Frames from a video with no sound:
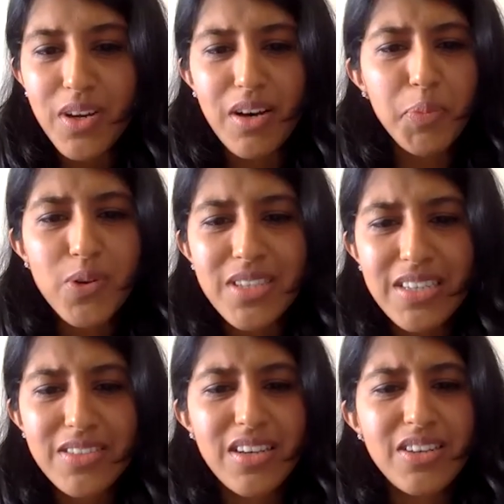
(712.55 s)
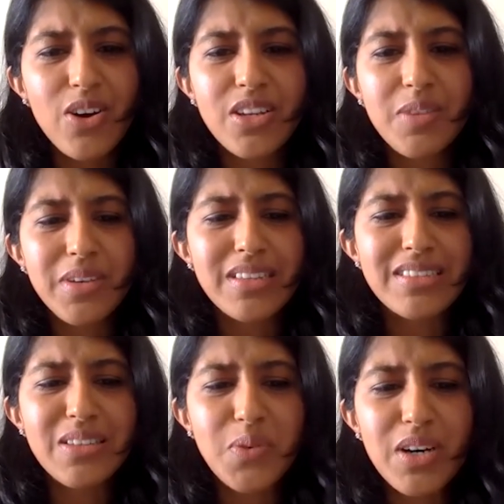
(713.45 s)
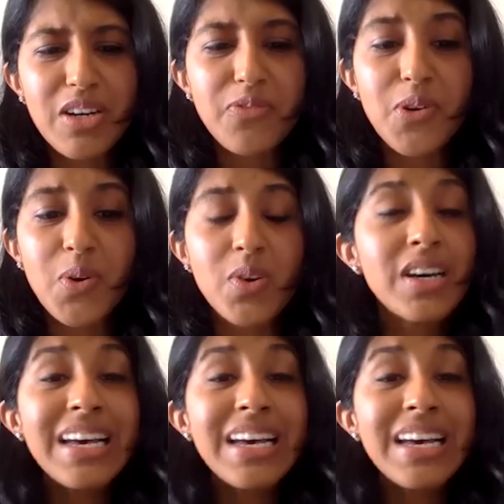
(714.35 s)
process documents, the workflow,